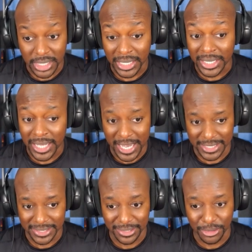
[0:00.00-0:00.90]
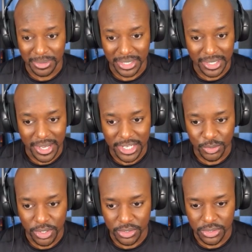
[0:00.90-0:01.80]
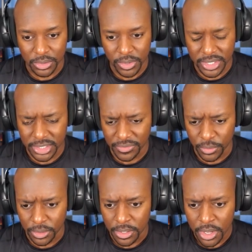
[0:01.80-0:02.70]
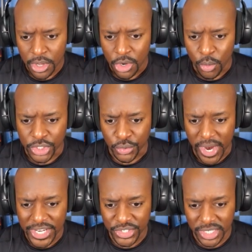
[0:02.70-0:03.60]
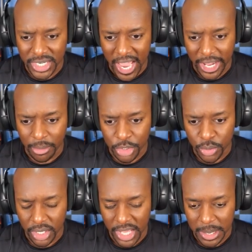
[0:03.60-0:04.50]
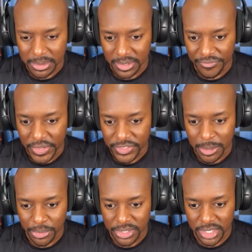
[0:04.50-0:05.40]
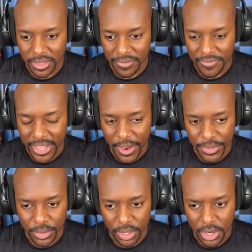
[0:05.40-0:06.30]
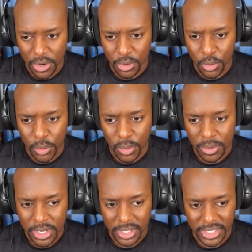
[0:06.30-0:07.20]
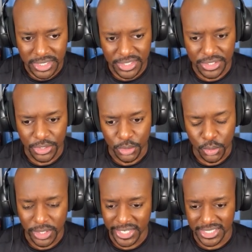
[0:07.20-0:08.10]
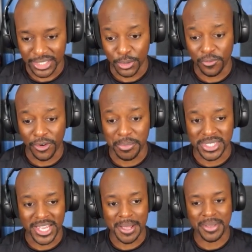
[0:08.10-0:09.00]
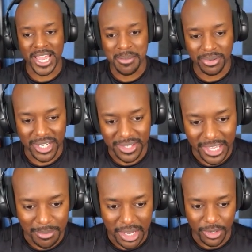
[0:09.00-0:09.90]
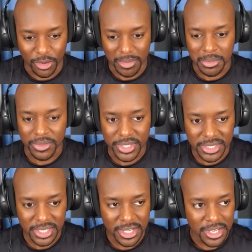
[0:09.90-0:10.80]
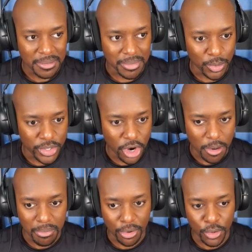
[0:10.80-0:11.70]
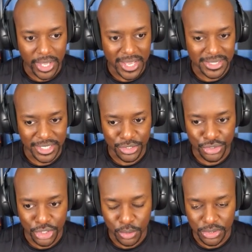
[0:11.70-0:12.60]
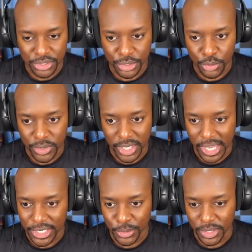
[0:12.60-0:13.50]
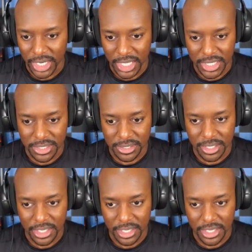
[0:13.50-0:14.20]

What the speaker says: A lot. Oh my gosh, we are so, what is this for? When trashing an item, you reclaim 15% of the value. Oh, this is new, at least new from the time that I played the game. I don't remember this, but we are broke as a joke, so we can't do any of this.